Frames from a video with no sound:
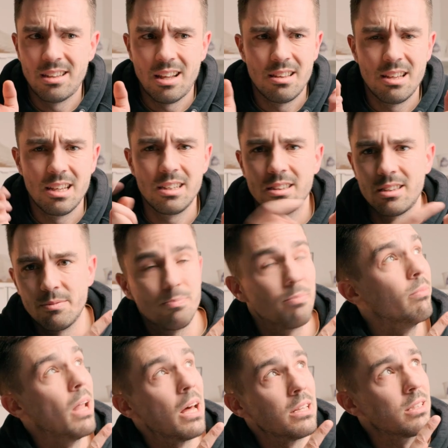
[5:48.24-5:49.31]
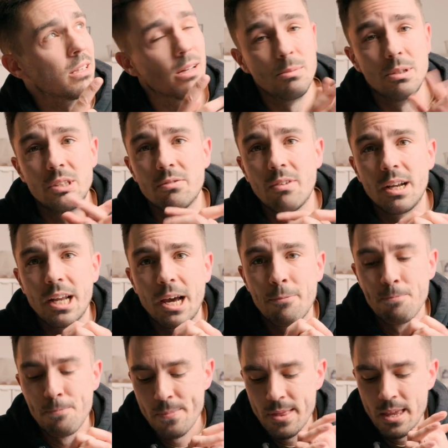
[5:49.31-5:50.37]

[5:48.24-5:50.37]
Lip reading: I think, the lights that I'm using right now,